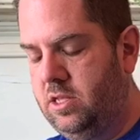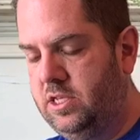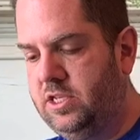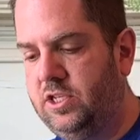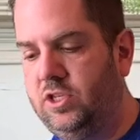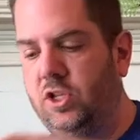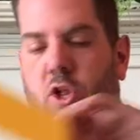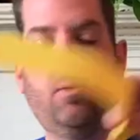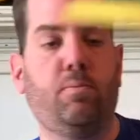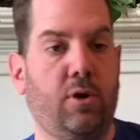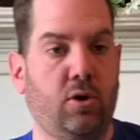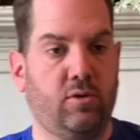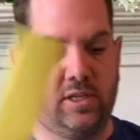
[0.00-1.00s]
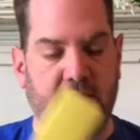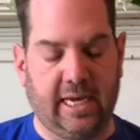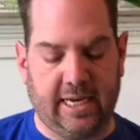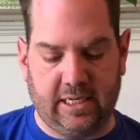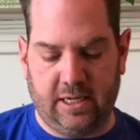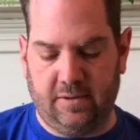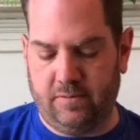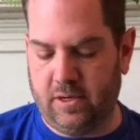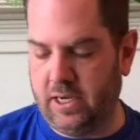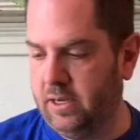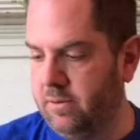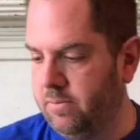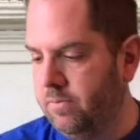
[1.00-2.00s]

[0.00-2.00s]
This is a little bonus activity.